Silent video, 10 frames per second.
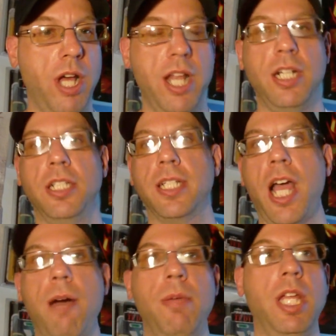And it just
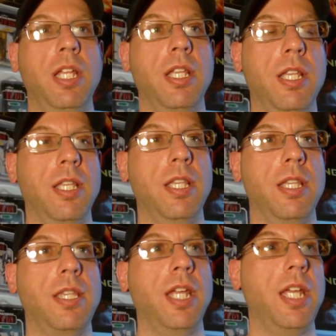got me
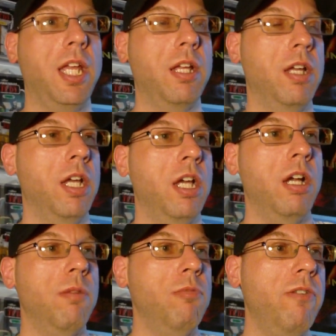thinking,
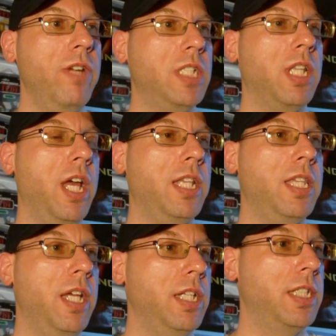movies like
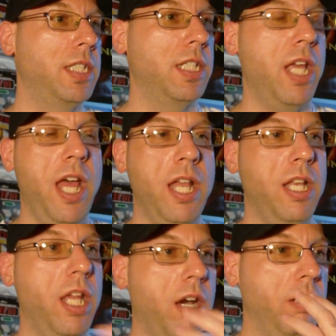this,
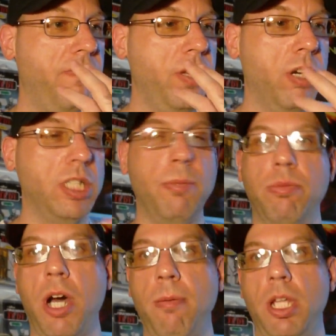and and a few others
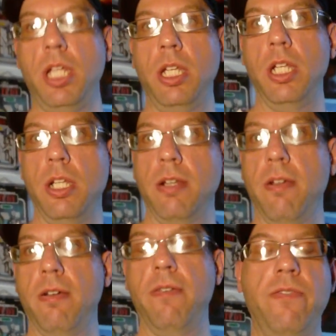I'm probably
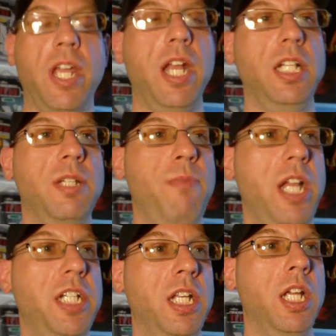forgetting to
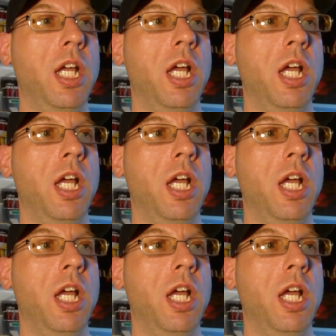mention.